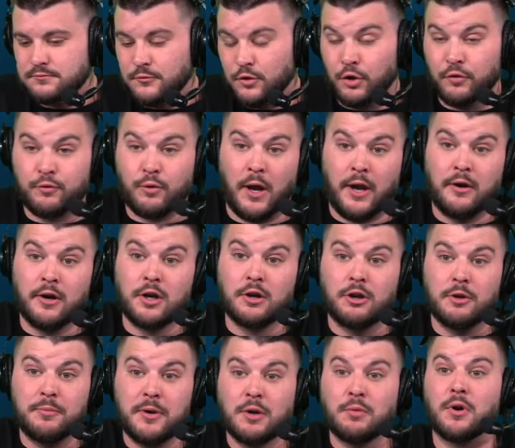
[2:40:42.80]
You've quite
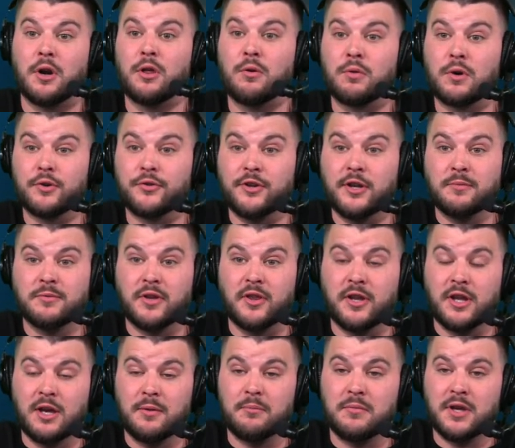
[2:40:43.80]
literally been one of the worst teams in
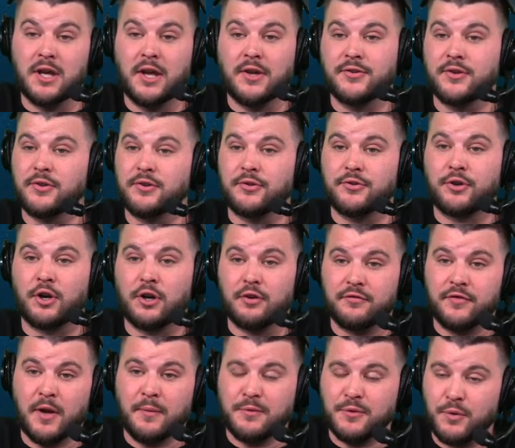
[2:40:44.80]
the N B A since the start of
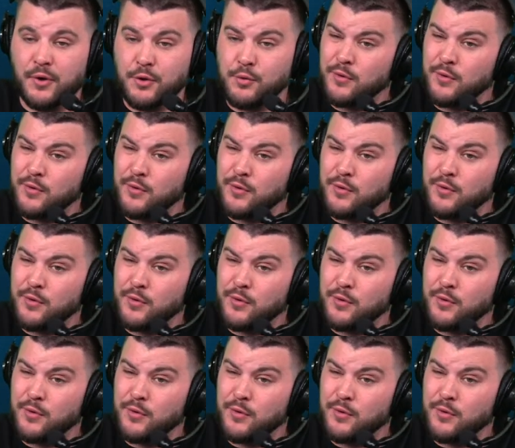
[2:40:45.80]
February.